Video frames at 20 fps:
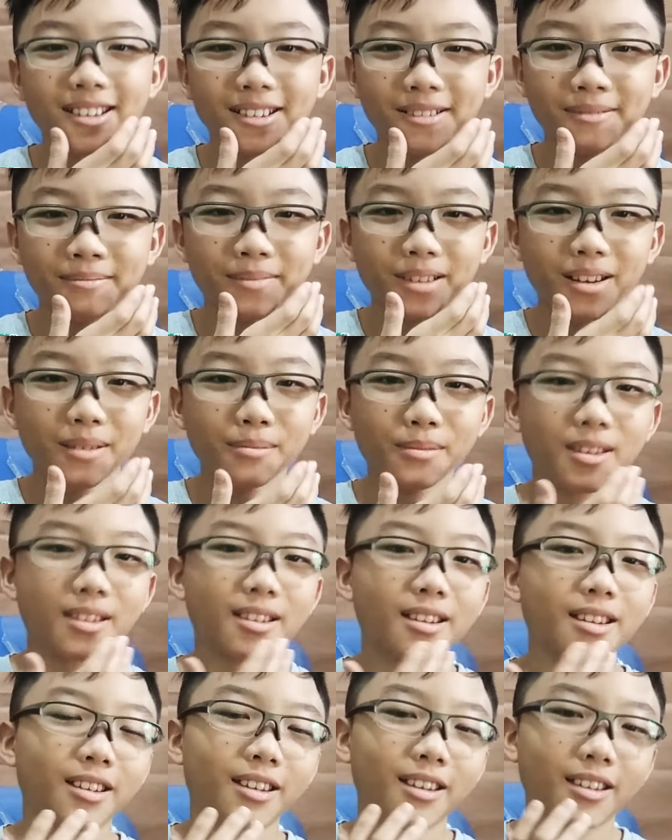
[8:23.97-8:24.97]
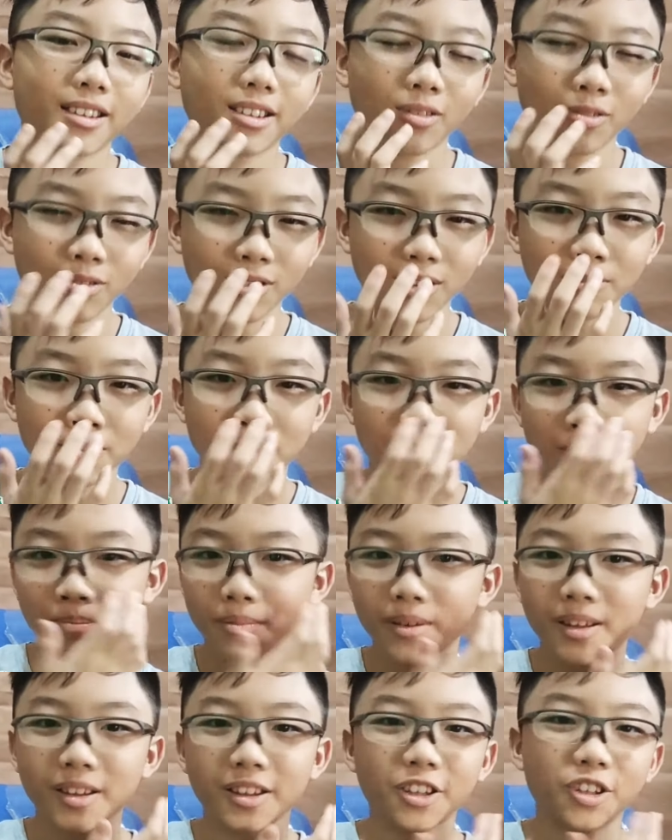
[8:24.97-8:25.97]
a mummy that had only been
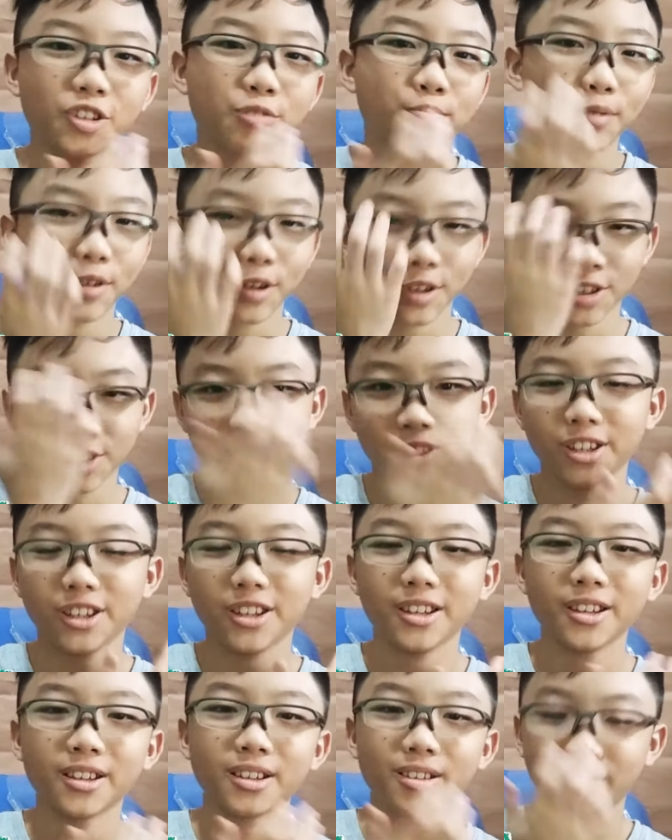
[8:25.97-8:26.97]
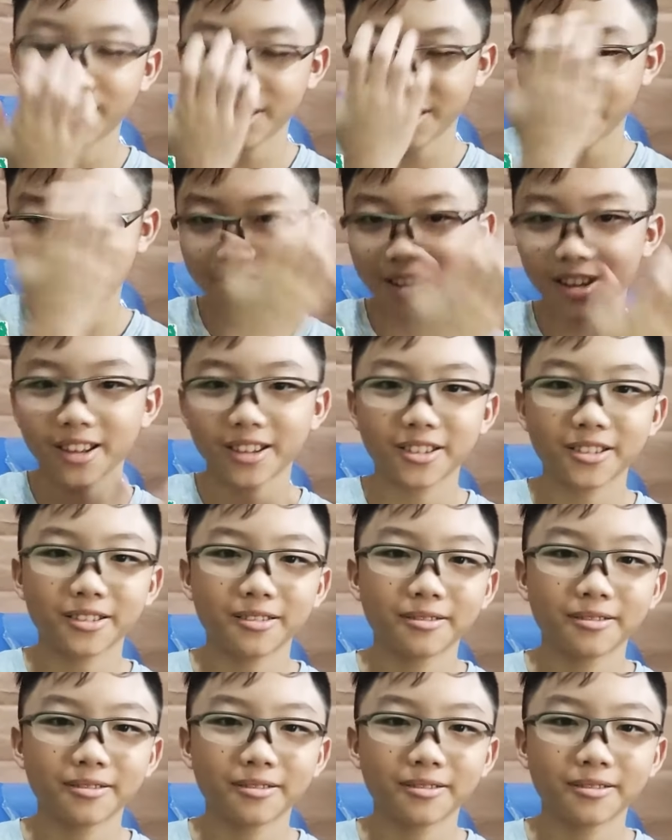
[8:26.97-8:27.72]
bandaged partially on his head.